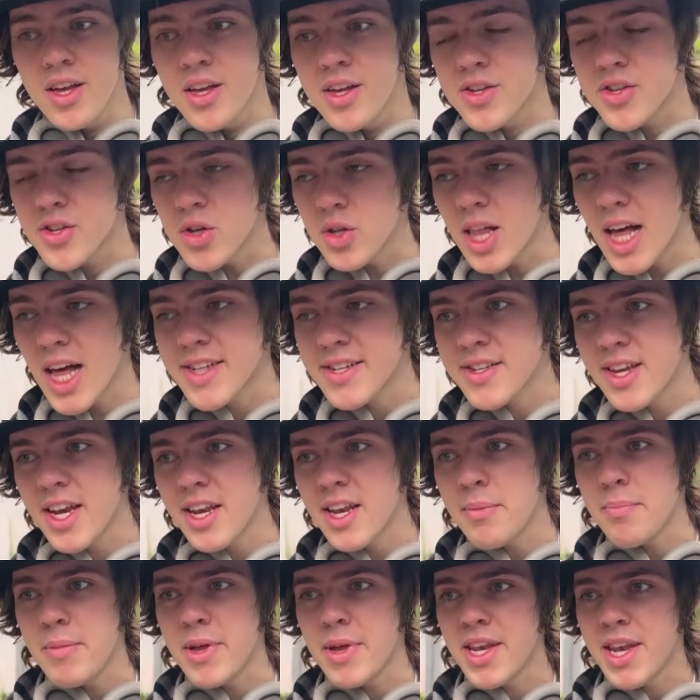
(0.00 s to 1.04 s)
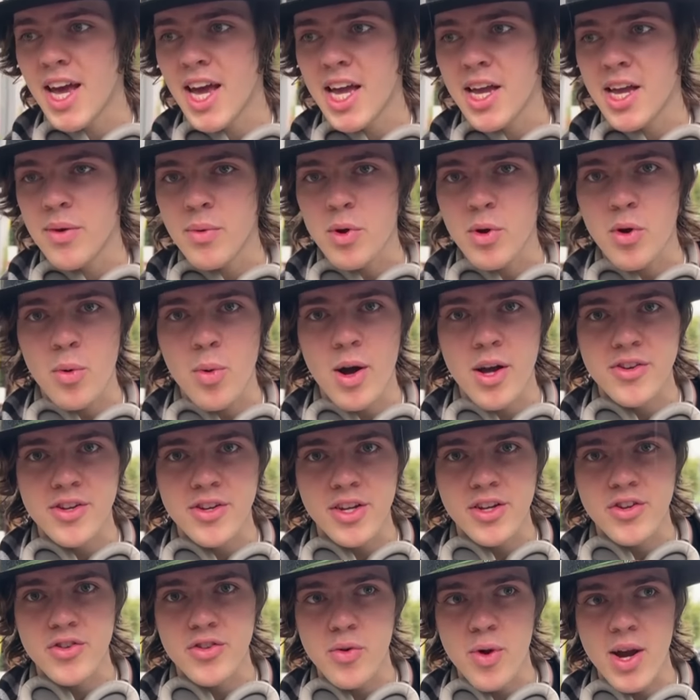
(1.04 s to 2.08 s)
So last night at midnight, we were
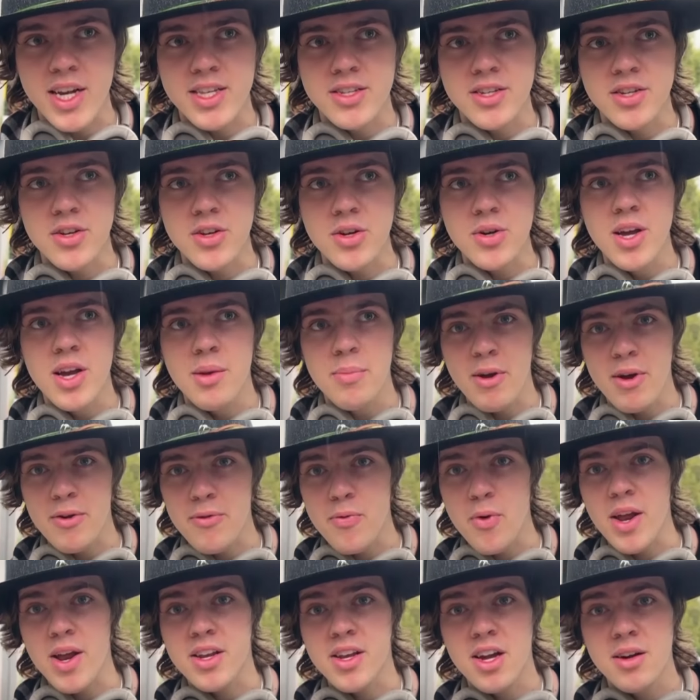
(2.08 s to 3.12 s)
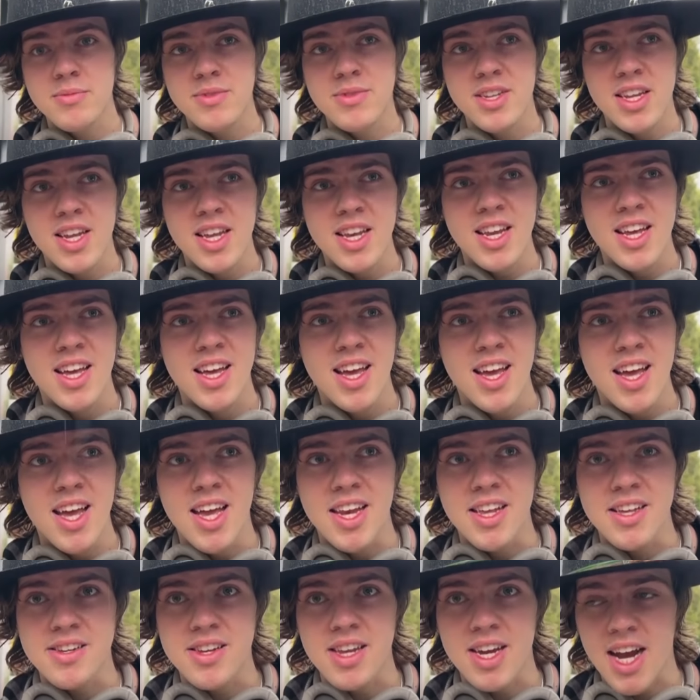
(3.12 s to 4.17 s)
watching Shrek 2 and my friend comes in and
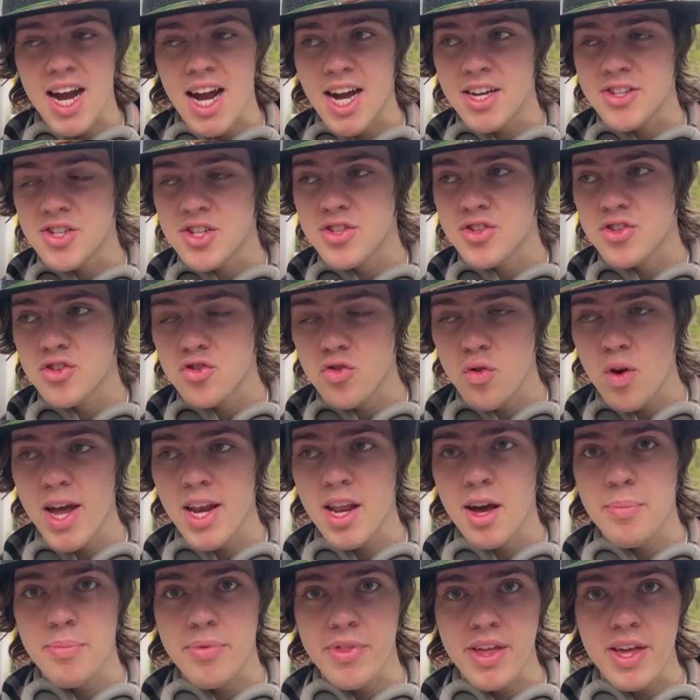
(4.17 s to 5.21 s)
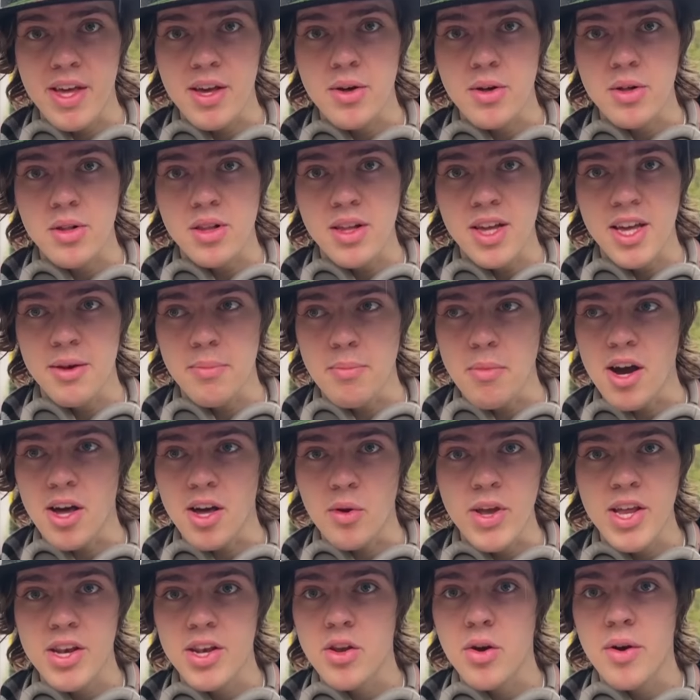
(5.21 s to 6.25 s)
he's like, I just tread up the hill in
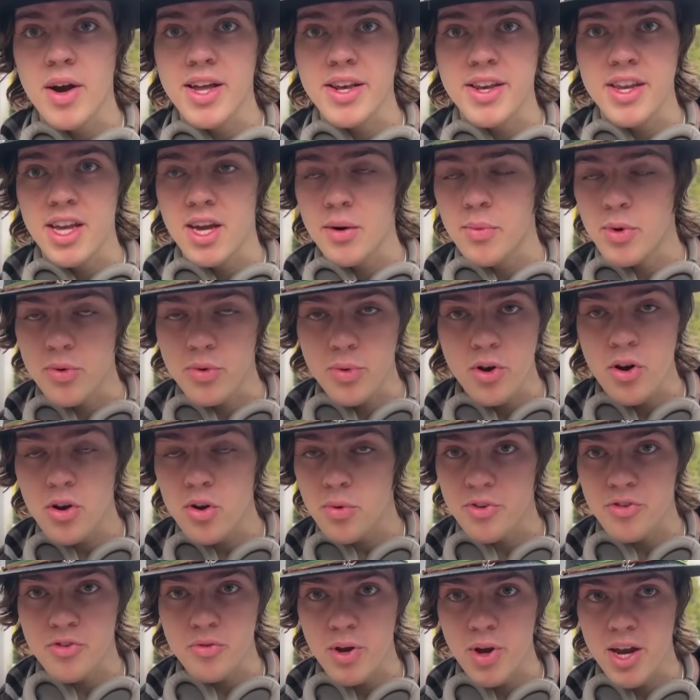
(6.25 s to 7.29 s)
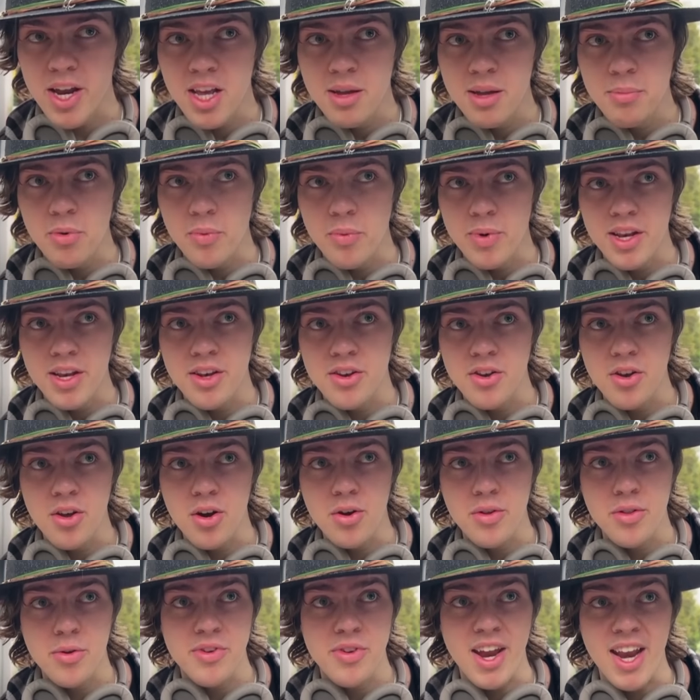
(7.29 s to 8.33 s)
mud. We had no idea. We heard it was raining, but we didn't
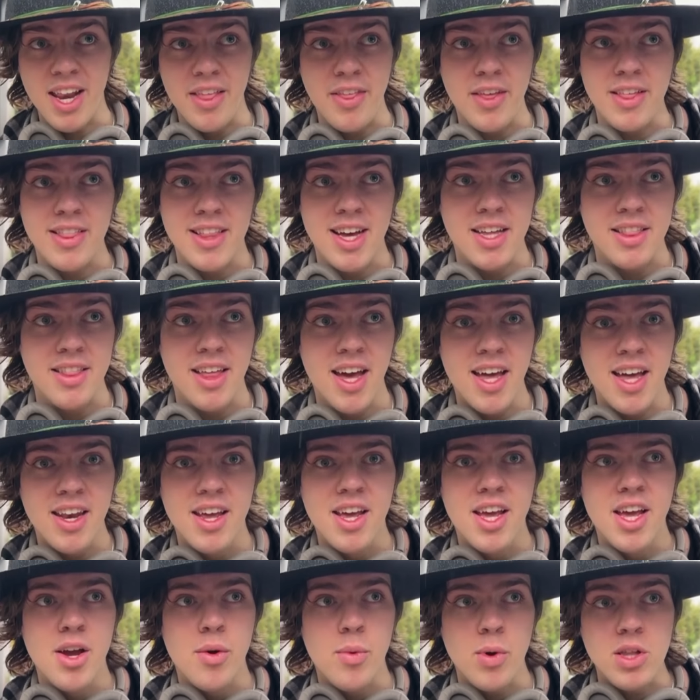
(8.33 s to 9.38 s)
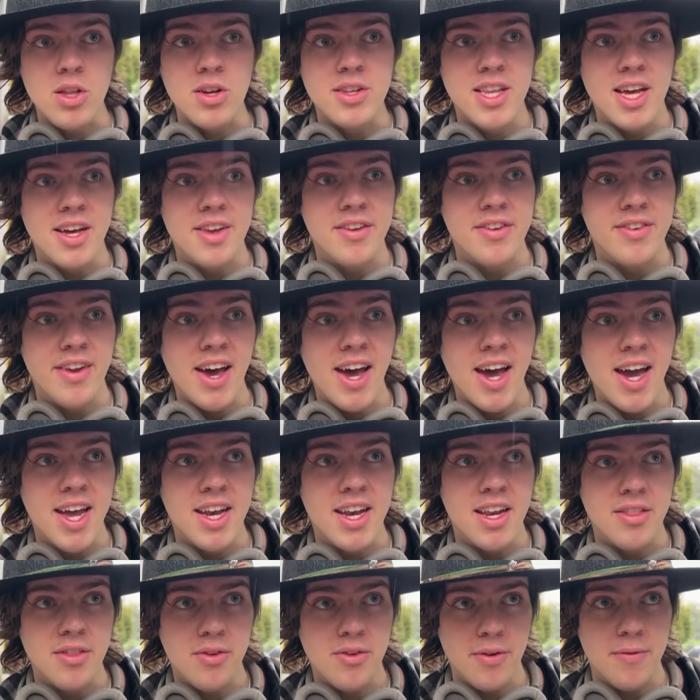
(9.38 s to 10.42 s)
know there was anything like that. We looked
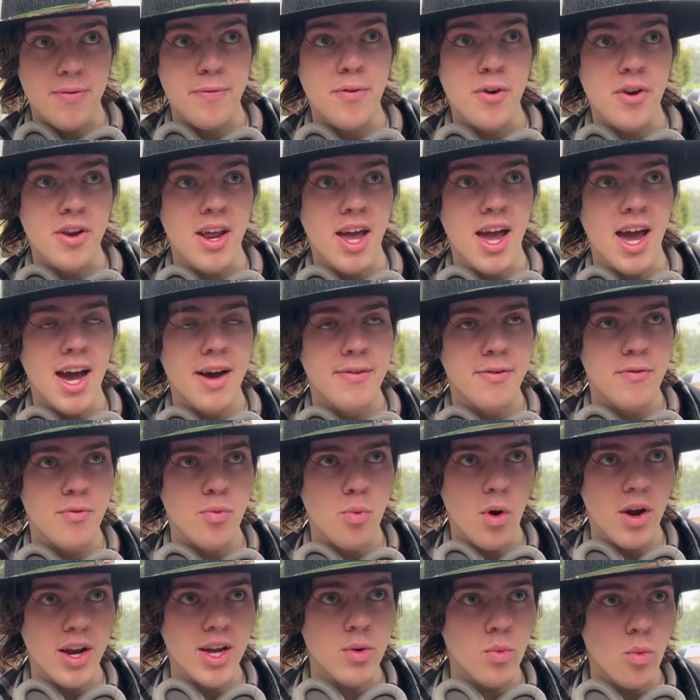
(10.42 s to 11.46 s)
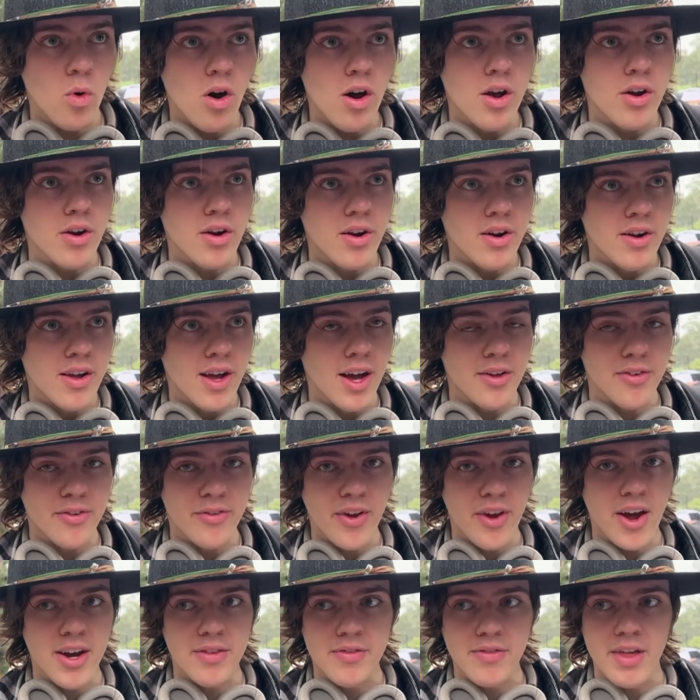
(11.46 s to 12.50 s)
outside and there's a foot and a half of running water
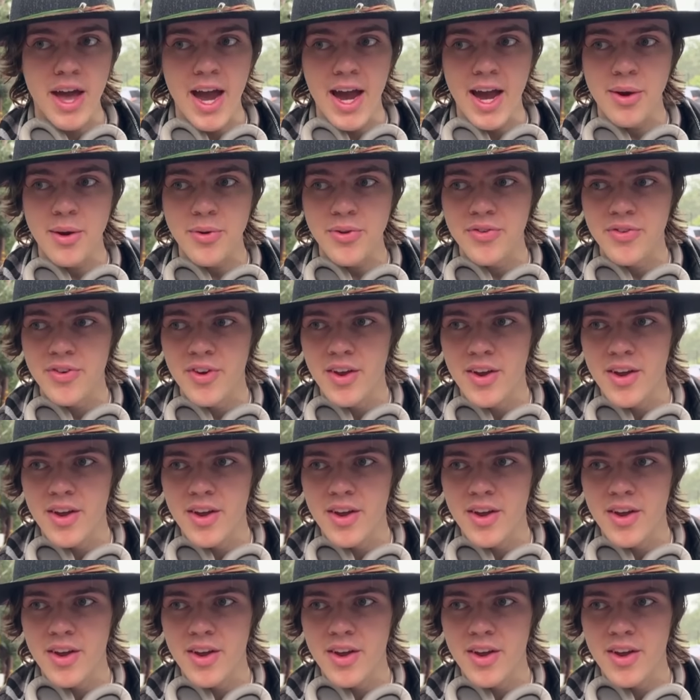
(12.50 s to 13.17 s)
outside of the house